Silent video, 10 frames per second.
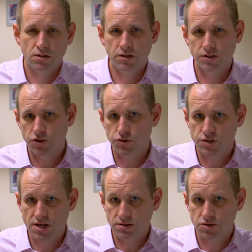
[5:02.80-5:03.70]
Now, the new
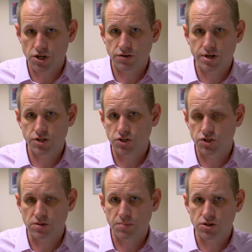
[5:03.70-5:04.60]
10th generation
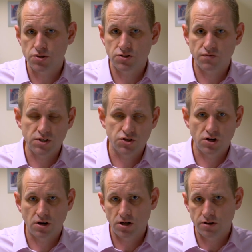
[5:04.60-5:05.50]
CPUs
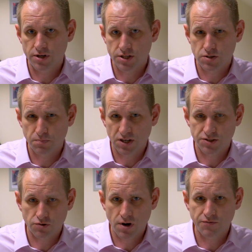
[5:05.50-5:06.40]
feature Iris
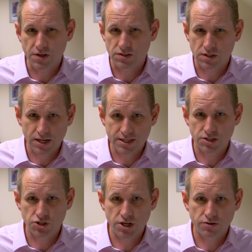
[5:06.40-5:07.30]
Plus graphics, the
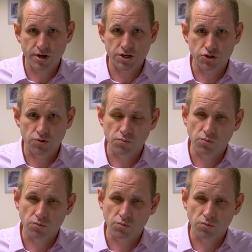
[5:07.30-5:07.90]
latest generation,